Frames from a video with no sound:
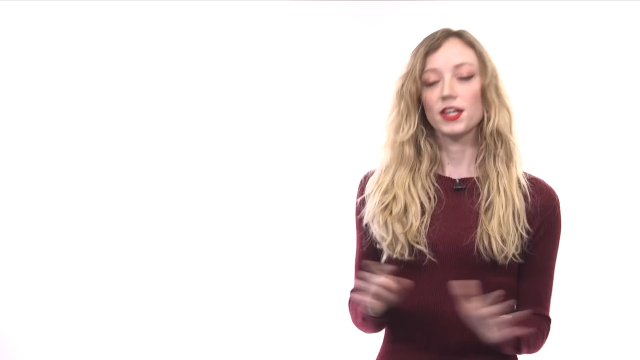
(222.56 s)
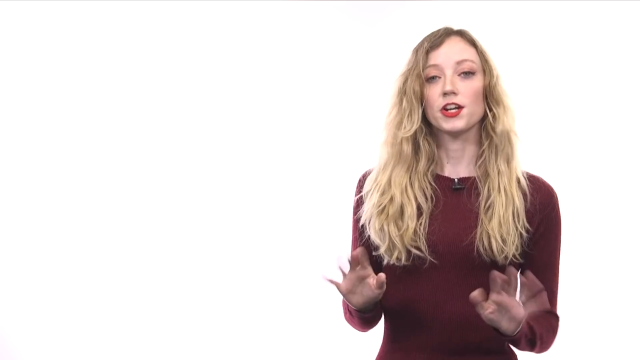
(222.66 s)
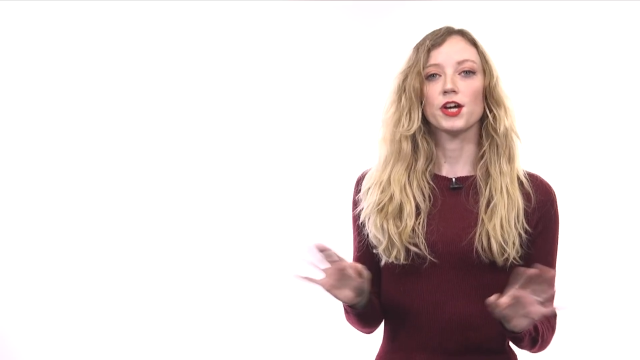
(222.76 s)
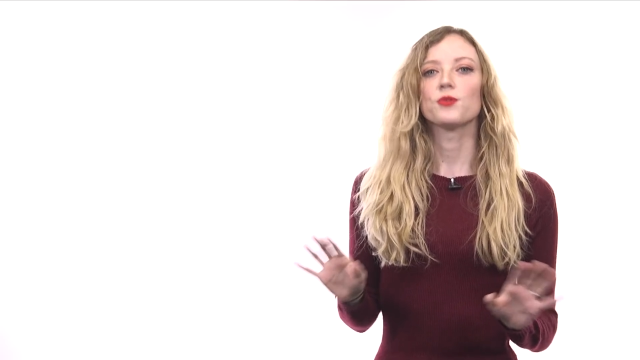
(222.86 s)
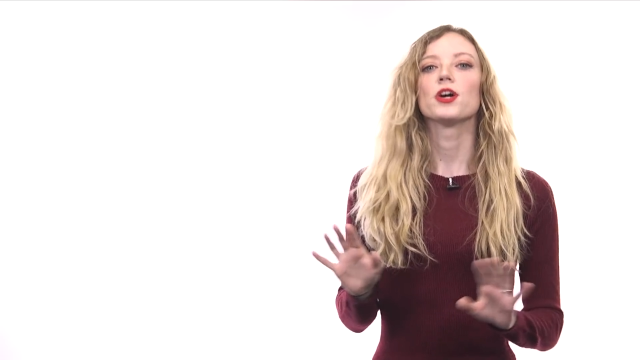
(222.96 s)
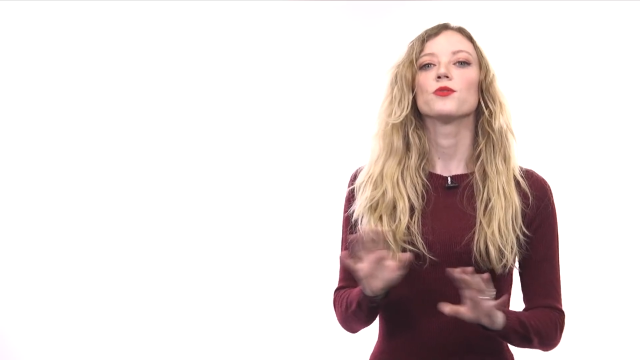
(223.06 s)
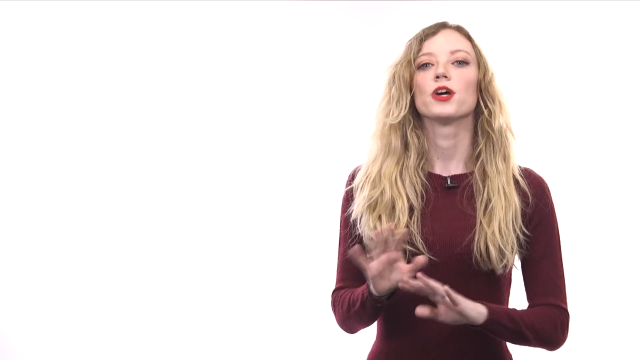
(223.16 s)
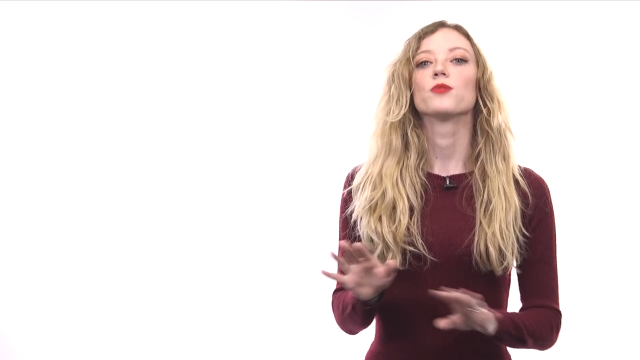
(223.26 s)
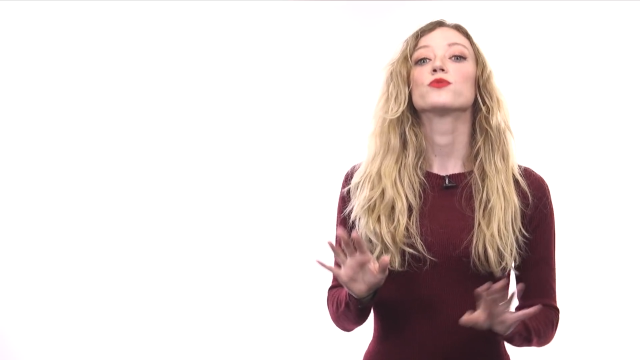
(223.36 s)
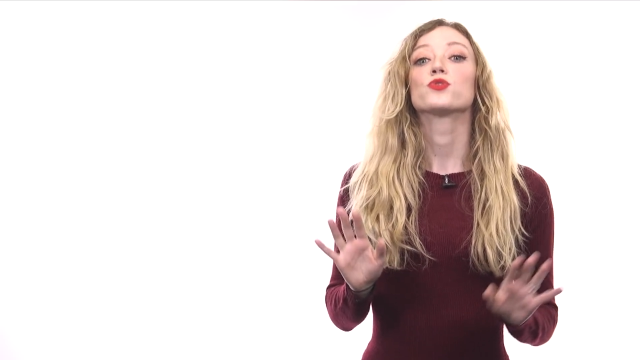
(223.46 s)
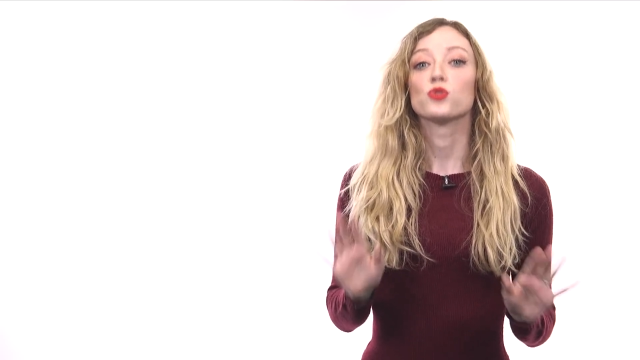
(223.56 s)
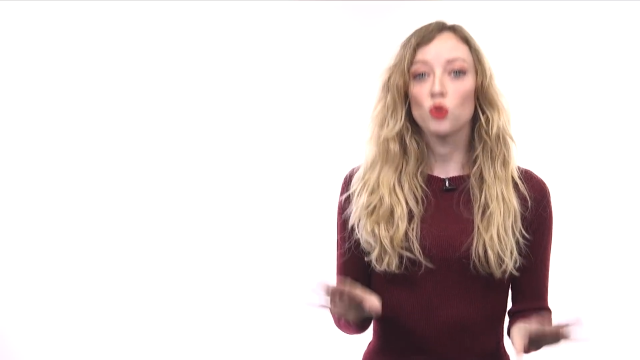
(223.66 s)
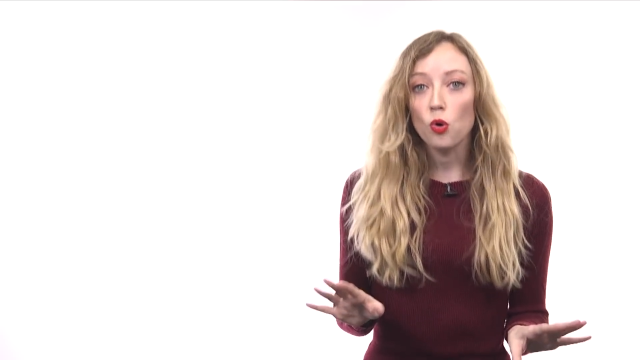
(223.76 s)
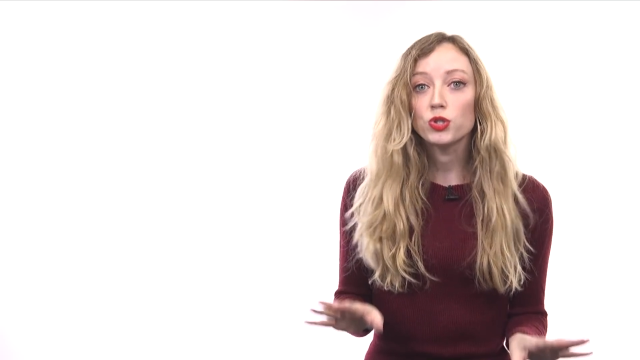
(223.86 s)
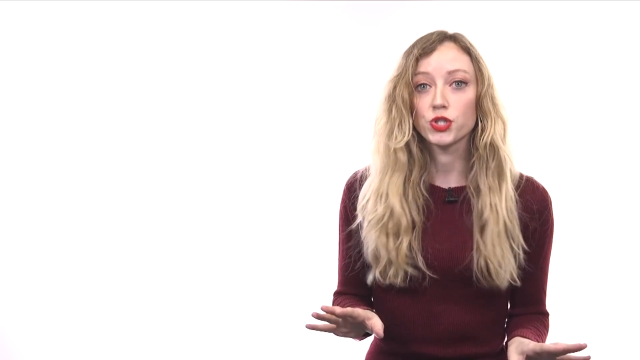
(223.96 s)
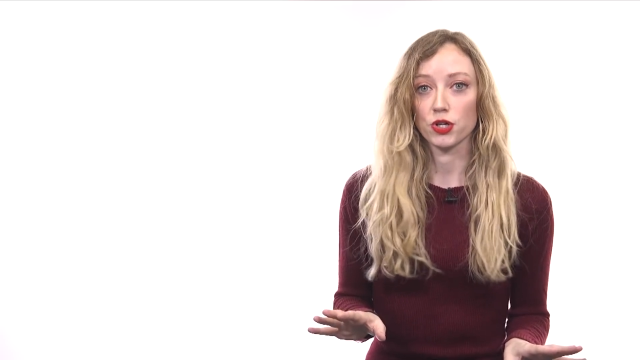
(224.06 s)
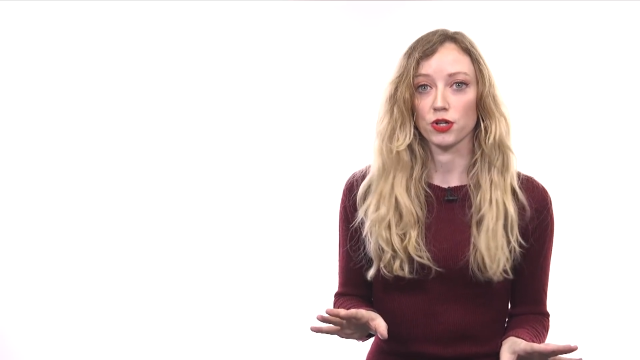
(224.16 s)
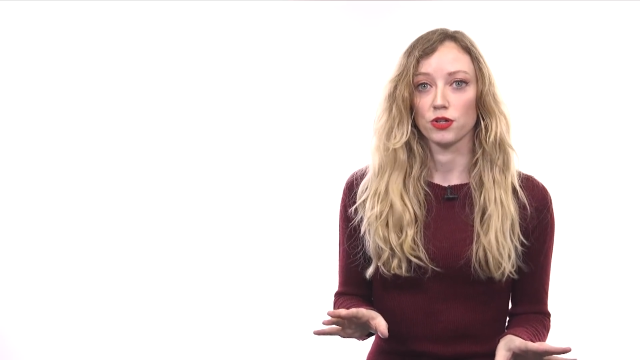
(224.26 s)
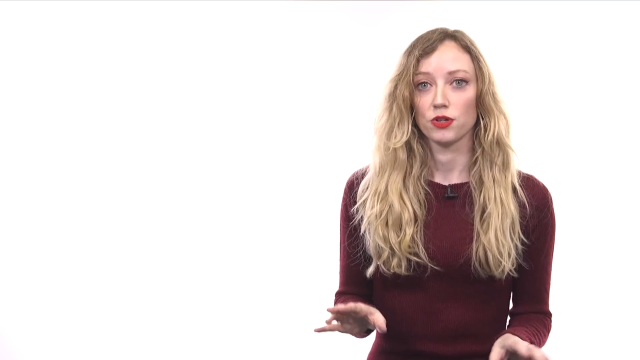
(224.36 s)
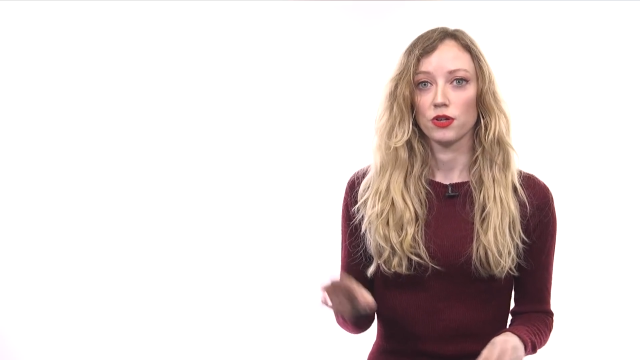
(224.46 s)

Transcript: No, no, no, no, no, soldier.